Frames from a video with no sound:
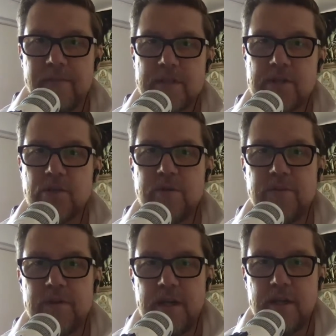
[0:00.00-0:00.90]
having the two of
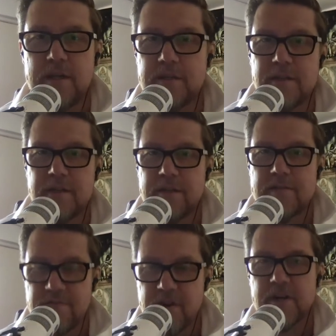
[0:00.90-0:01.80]
you here, it's
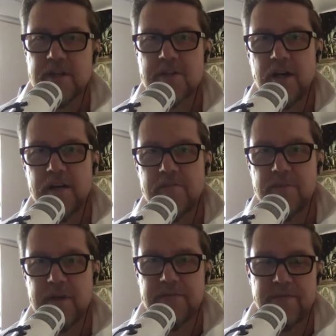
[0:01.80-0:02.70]
very exciting for
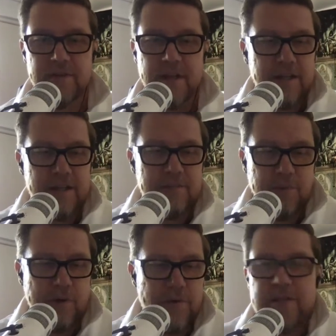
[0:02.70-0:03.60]
me. I feel like a
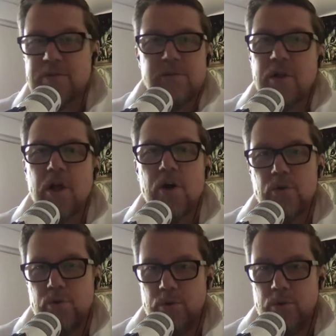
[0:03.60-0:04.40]
parental glow.